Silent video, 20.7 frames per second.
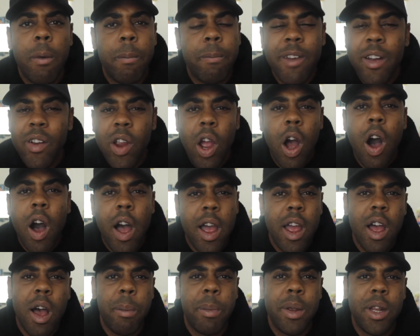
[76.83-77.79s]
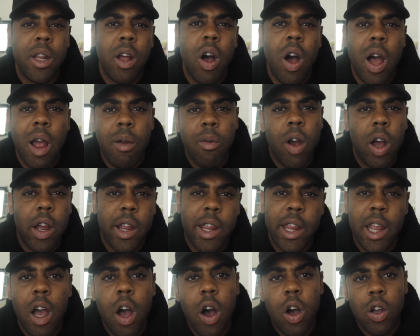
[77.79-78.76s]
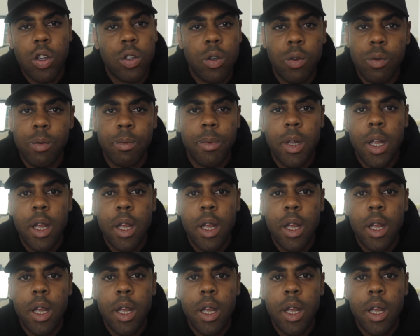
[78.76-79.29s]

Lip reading: very high up in the hierarchy at Arsenal.